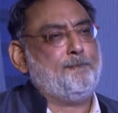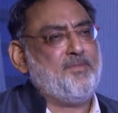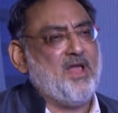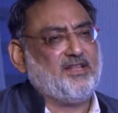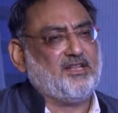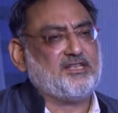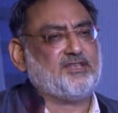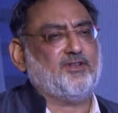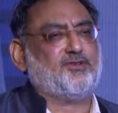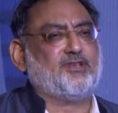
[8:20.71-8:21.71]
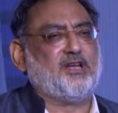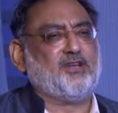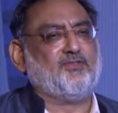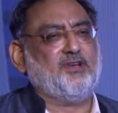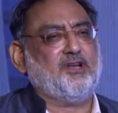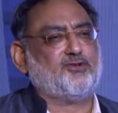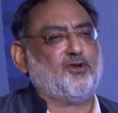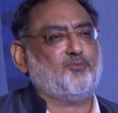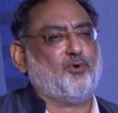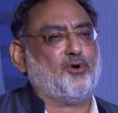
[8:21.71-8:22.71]
neither the Civil Society of India is
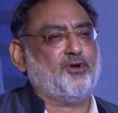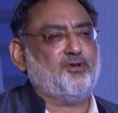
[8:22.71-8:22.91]
on board,